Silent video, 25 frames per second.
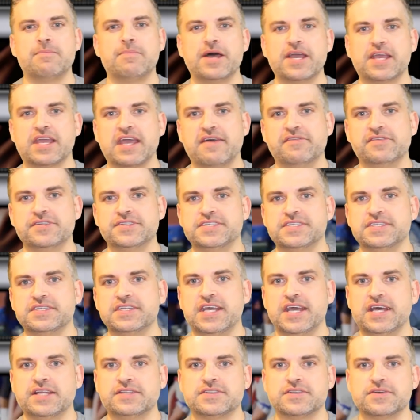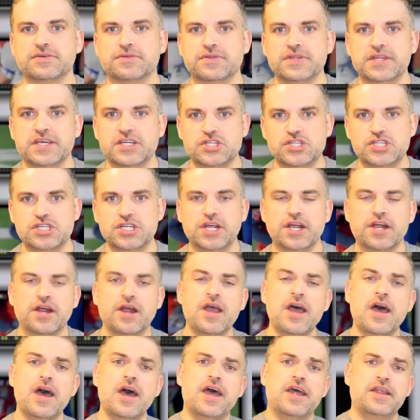of Mike Evans in the end zone this
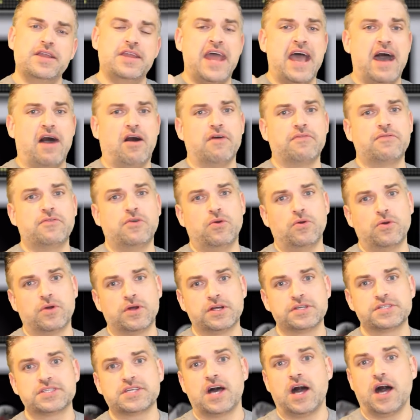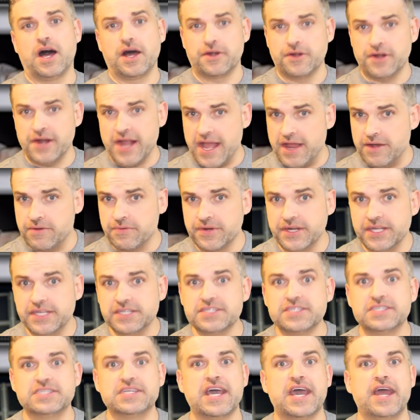year. Now, of course, Hunter Henry
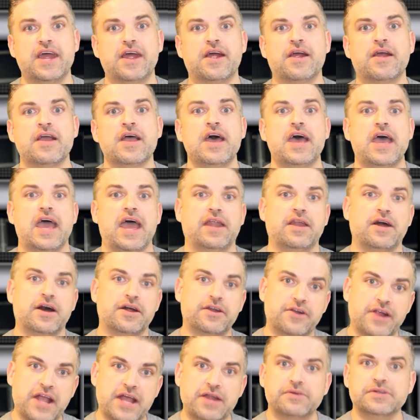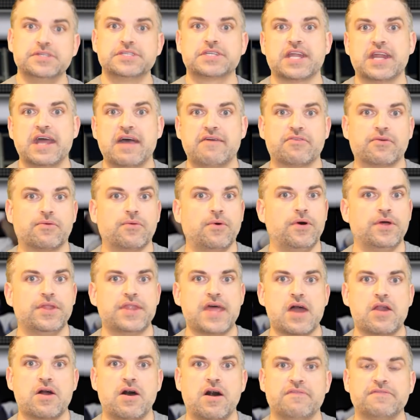is there, and Hunter Henry is going to have a role in
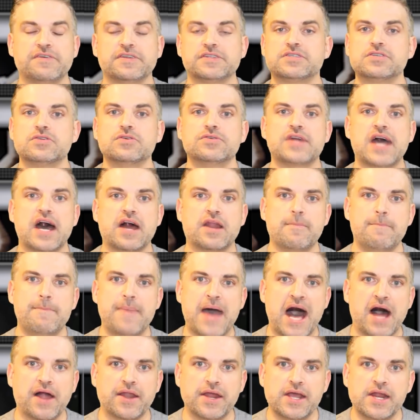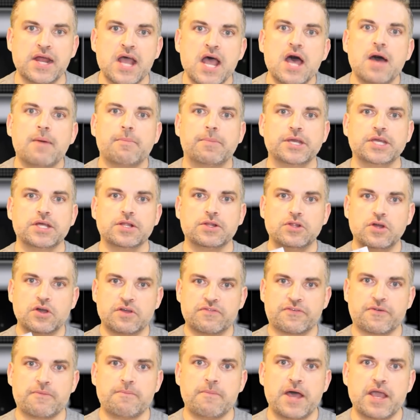that offense, no doubt about it. But you
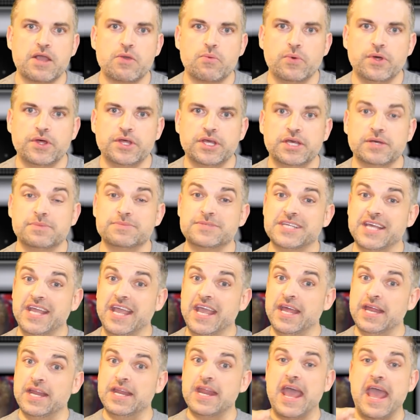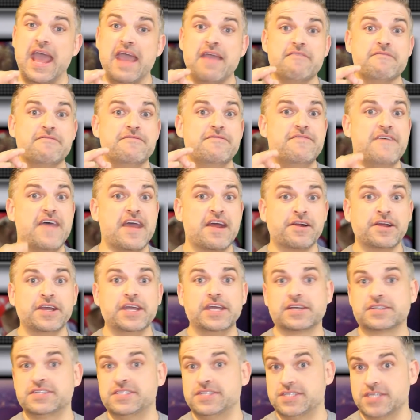look for Mike Williams in a
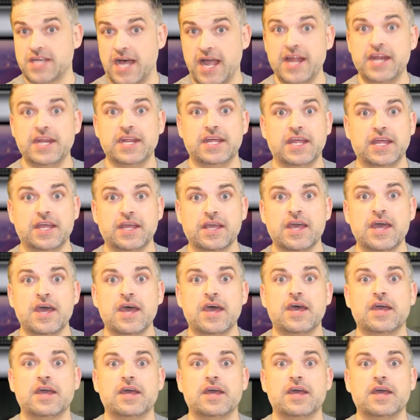very exciting